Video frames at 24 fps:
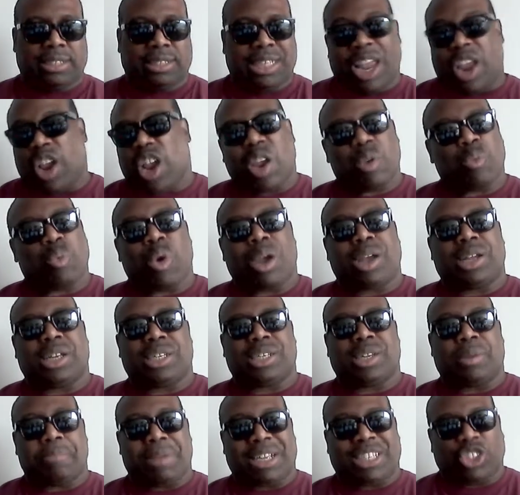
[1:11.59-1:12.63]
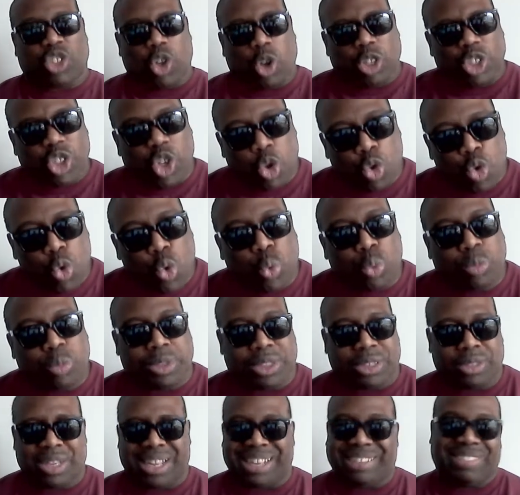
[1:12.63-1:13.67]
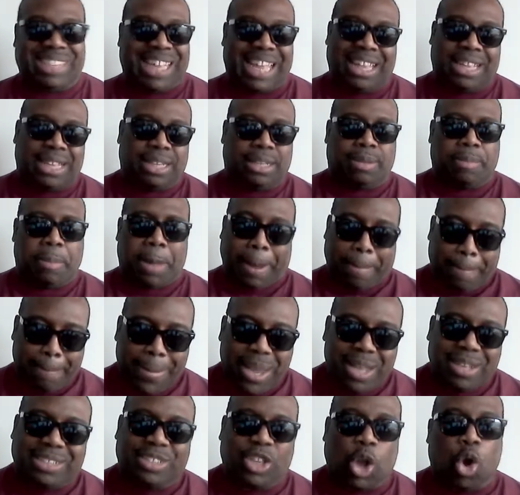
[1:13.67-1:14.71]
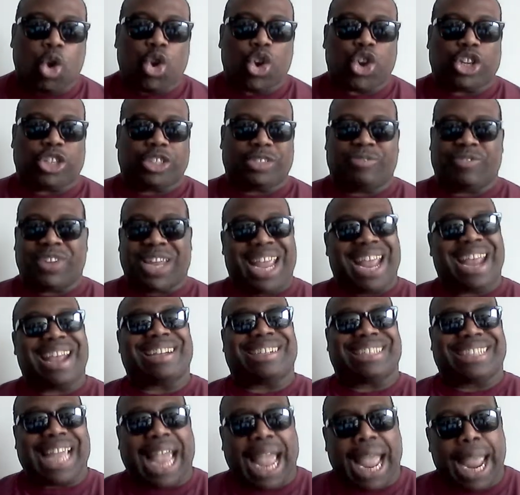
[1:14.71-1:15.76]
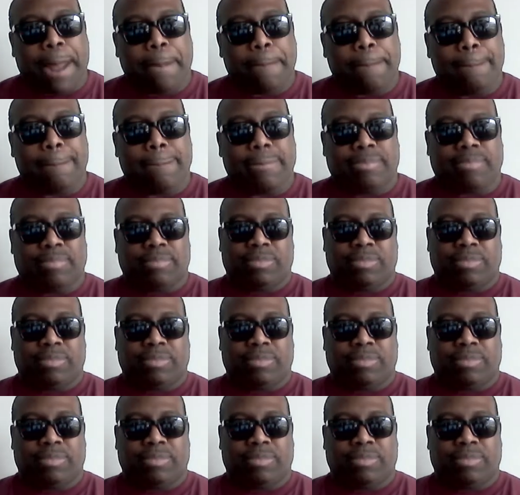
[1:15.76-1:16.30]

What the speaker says: and everyone in my social groups by giving Black business owners free airtime